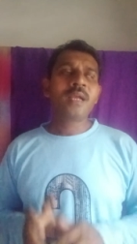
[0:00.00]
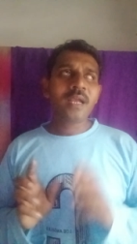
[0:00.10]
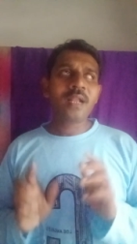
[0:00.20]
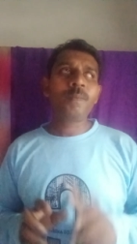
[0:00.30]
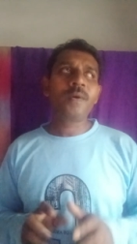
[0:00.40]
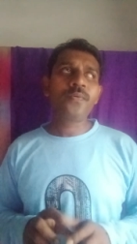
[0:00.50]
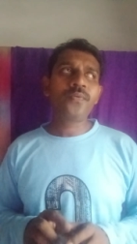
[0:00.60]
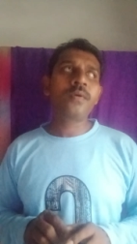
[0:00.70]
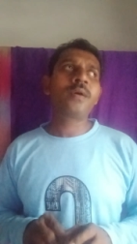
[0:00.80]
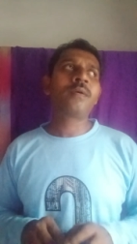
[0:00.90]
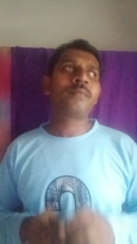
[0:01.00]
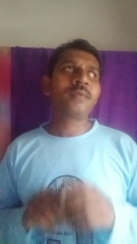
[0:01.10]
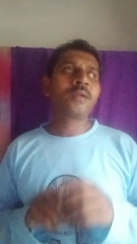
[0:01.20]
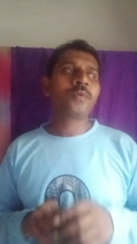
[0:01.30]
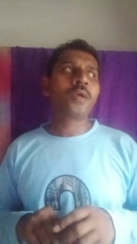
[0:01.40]
help of
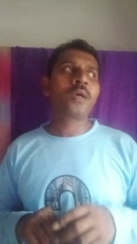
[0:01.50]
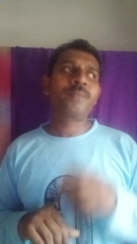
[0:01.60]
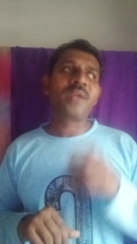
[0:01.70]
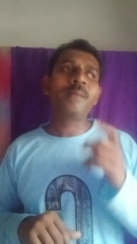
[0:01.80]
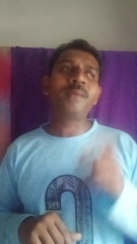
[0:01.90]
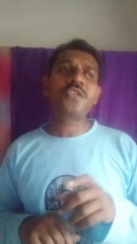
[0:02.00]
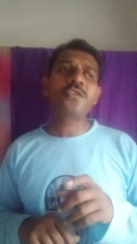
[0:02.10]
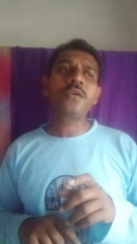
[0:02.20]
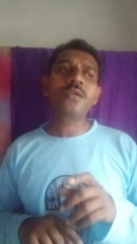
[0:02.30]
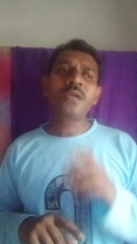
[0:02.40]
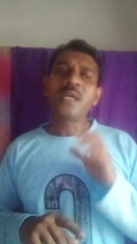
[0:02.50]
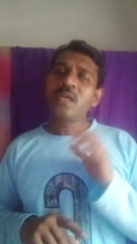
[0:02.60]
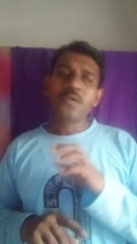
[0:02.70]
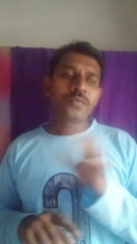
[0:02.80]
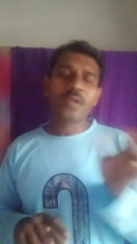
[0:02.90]
prime minister
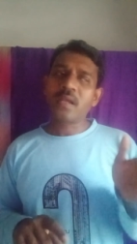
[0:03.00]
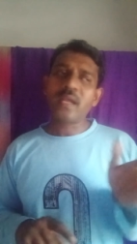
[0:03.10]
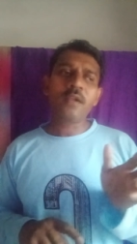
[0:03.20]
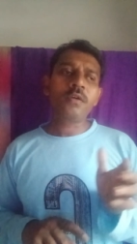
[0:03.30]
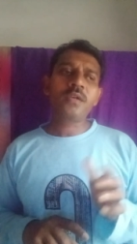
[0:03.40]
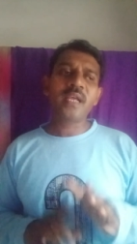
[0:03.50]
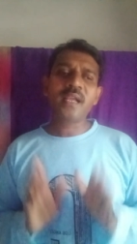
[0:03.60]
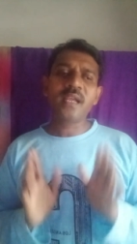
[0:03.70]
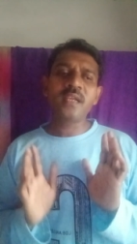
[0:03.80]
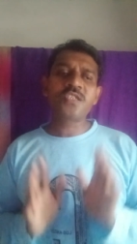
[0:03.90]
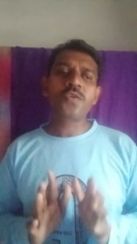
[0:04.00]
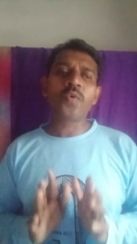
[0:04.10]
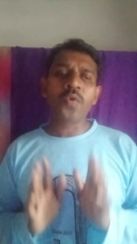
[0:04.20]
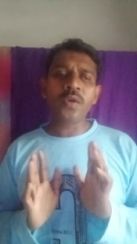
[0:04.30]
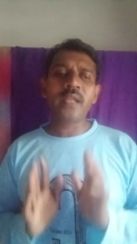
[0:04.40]
cannot take his
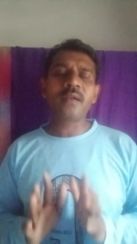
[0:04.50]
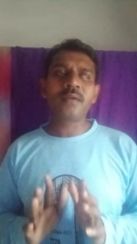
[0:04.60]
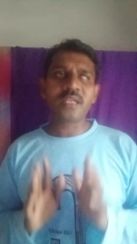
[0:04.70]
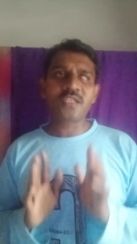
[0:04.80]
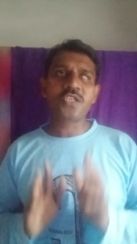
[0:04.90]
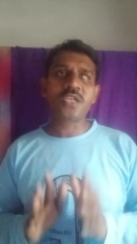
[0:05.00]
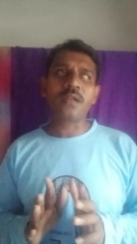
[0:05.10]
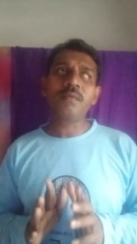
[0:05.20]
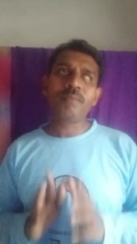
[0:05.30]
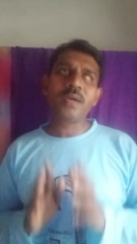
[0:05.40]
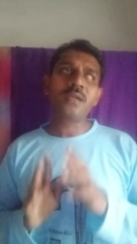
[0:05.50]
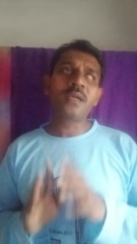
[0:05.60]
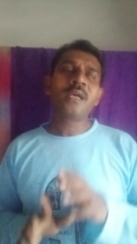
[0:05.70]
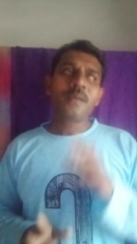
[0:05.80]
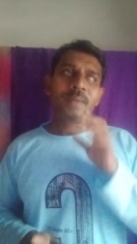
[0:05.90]
own decision, but
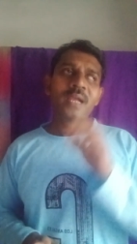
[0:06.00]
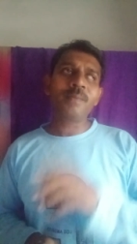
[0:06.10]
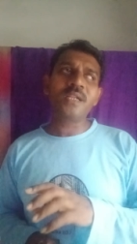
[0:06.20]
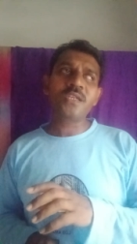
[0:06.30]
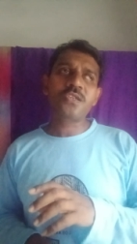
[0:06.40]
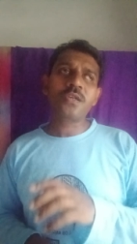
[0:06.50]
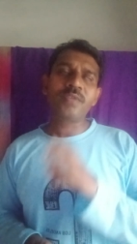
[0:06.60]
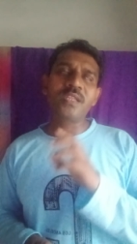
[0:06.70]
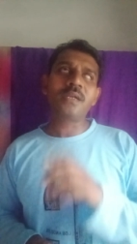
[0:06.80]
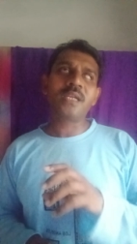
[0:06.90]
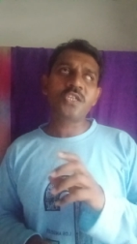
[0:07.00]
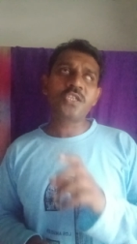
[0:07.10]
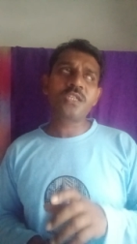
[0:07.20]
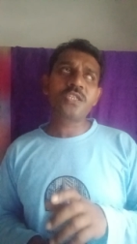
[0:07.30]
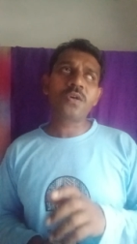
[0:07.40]
prime minister with the
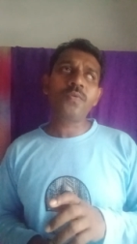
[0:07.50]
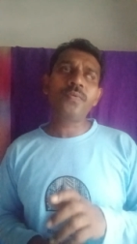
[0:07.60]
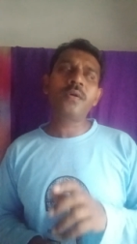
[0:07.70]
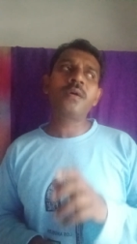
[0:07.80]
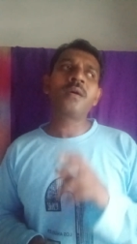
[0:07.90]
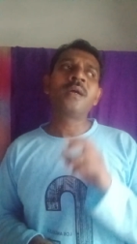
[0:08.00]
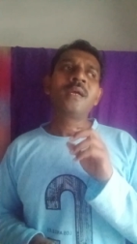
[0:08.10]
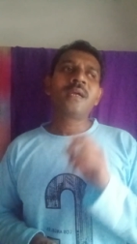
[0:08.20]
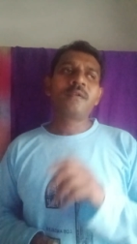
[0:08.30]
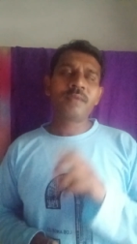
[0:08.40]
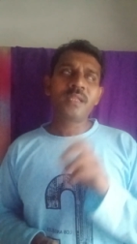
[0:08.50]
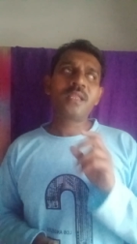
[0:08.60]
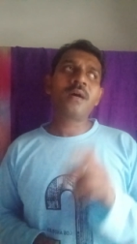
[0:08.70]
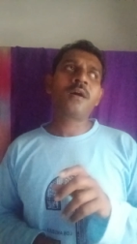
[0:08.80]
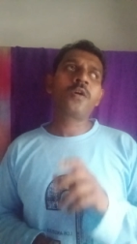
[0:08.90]
decisions of with
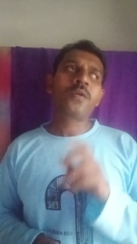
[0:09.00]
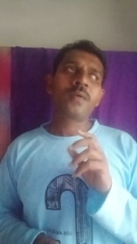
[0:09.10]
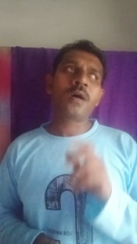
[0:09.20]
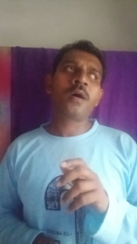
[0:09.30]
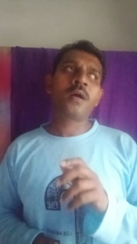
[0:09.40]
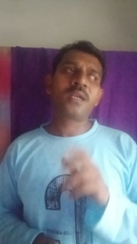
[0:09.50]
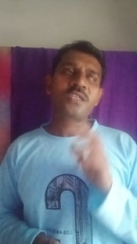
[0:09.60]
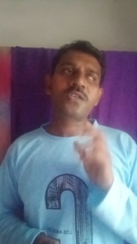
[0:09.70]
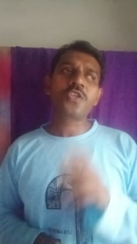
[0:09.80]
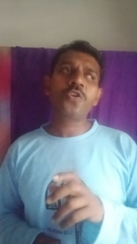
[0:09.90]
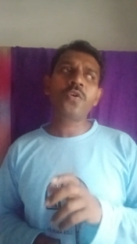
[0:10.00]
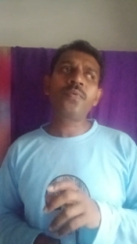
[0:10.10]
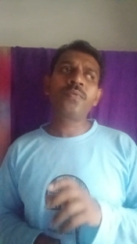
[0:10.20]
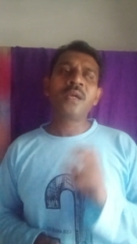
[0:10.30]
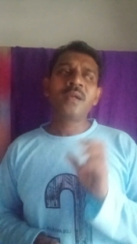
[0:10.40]
the discussion
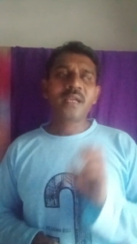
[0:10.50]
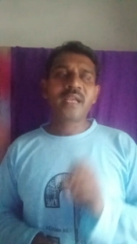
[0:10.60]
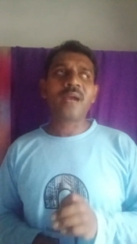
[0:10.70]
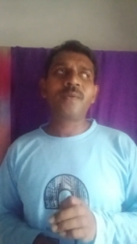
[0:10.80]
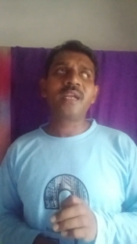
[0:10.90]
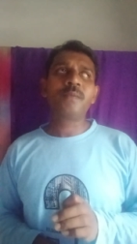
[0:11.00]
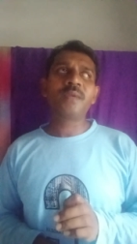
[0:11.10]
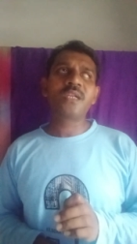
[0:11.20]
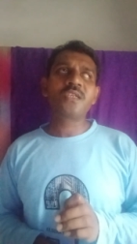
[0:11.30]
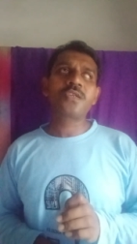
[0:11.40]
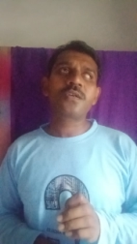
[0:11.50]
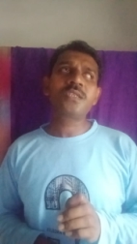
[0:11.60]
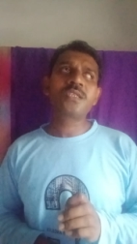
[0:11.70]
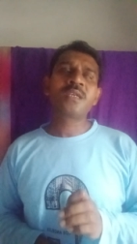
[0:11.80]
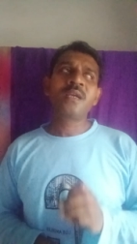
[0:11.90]
of cabinet ministers,
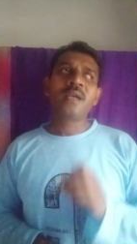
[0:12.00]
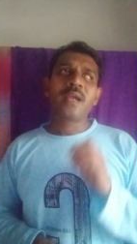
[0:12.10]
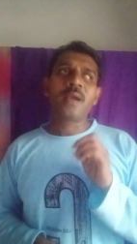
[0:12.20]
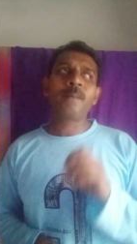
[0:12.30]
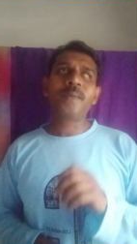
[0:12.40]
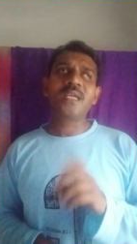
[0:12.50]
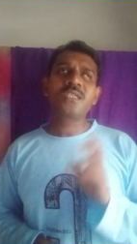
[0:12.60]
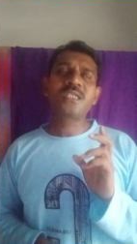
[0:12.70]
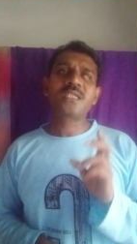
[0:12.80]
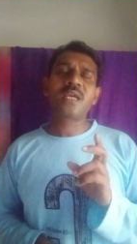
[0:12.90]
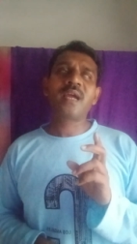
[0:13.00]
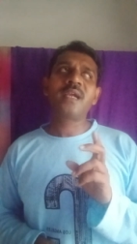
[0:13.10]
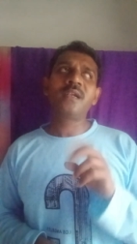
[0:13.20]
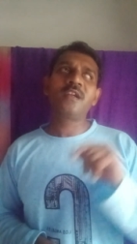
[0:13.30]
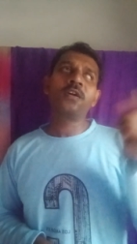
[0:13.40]
mps,
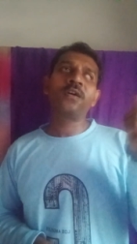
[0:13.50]
and